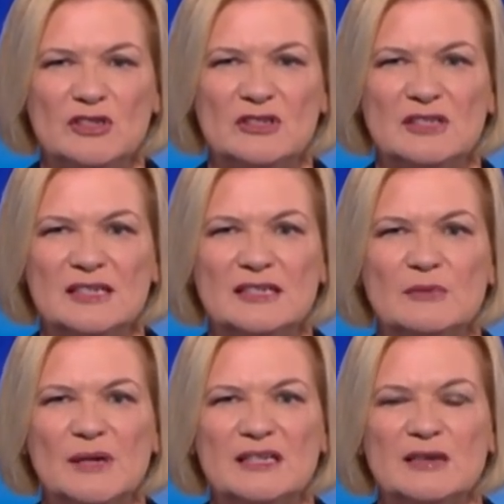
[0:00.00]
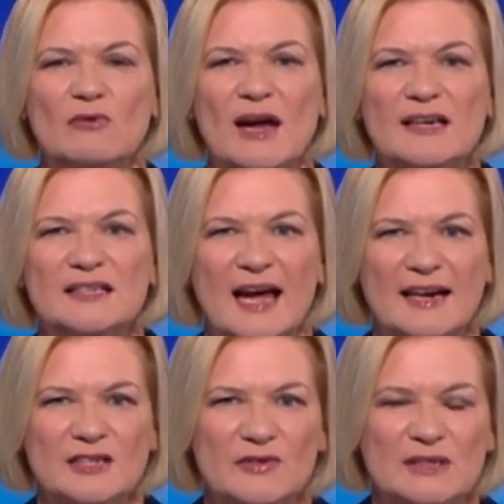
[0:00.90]
to the disability rights
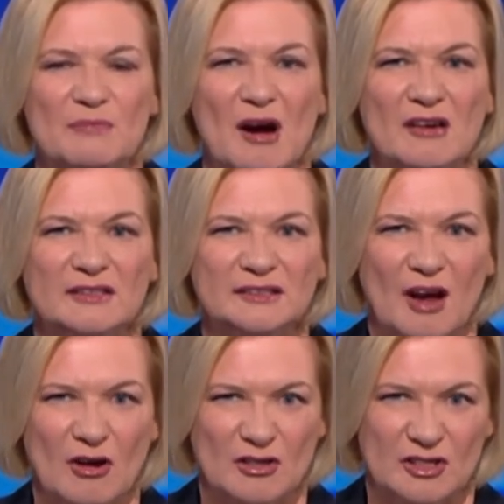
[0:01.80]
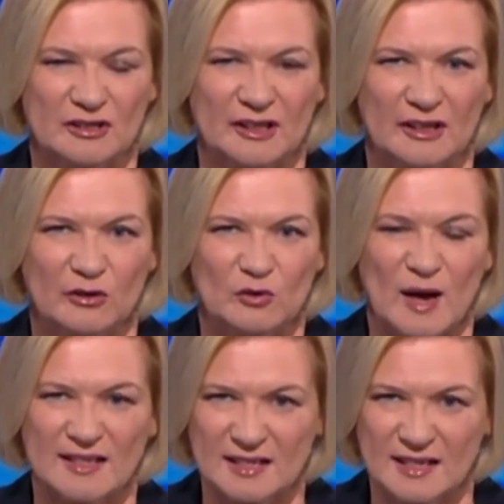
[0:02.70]
activist Martin Naughton, who
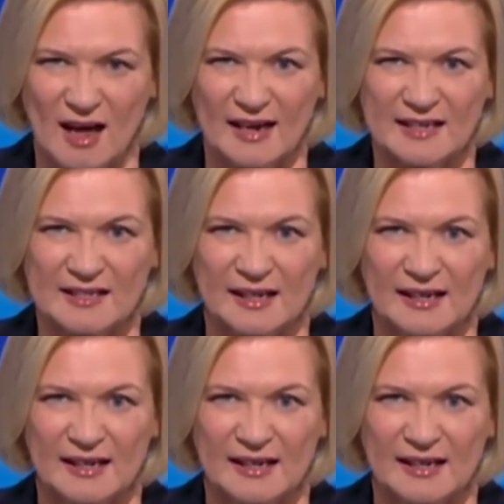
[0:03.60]
has died.